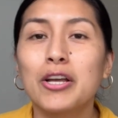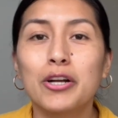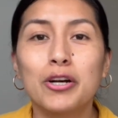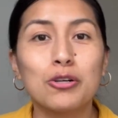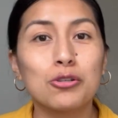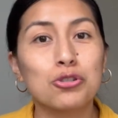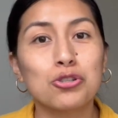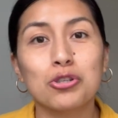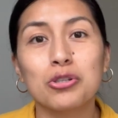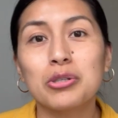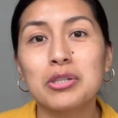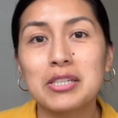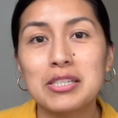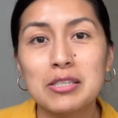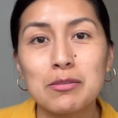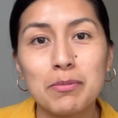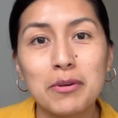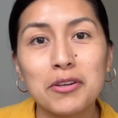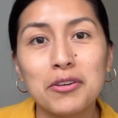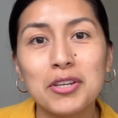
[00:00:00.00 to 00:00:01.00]
cultural
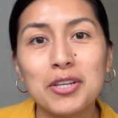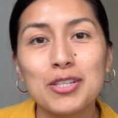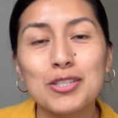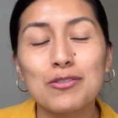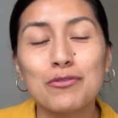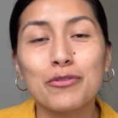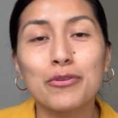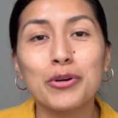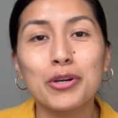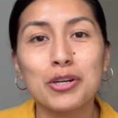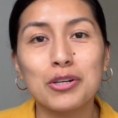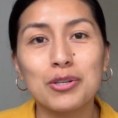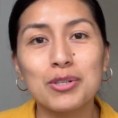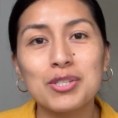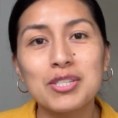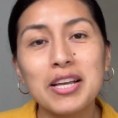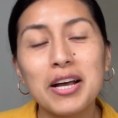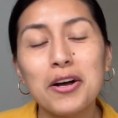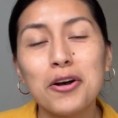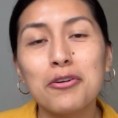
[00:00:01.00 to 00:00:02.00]
experience for
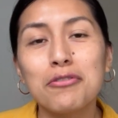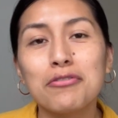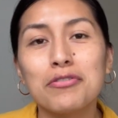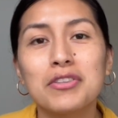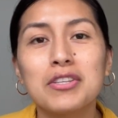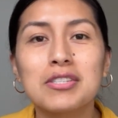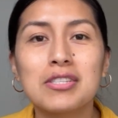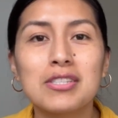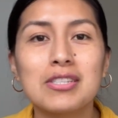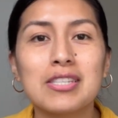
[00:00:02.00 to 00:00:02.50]
yourself. This